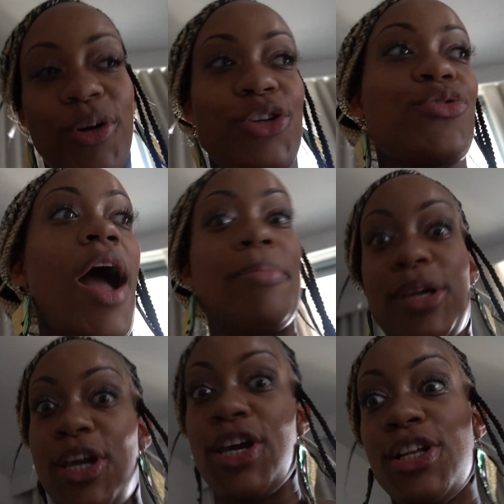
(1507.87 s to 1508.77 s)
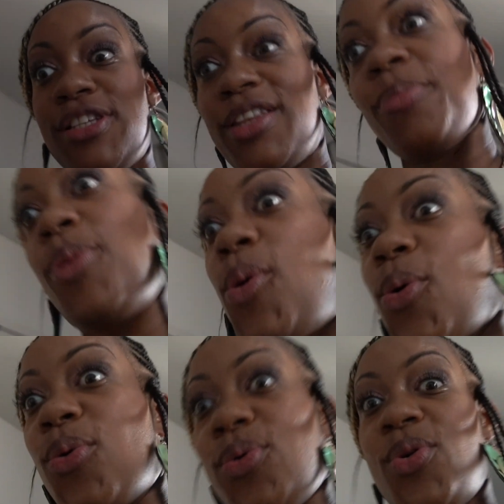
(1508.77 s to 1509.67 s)
with a tribe of kids at the
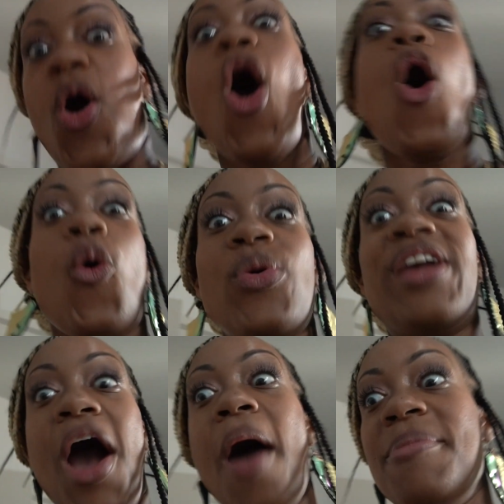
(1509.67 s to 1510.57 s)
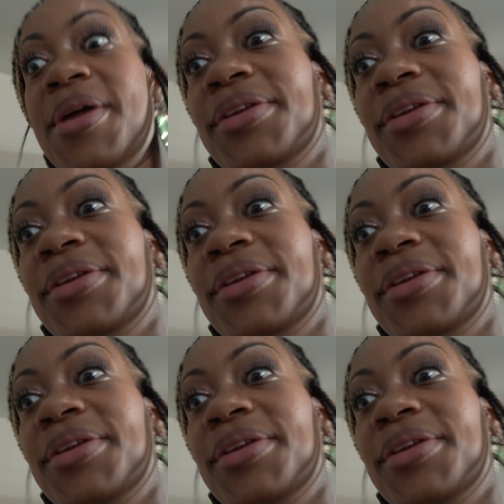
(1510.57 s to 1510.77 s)
pool. We coming.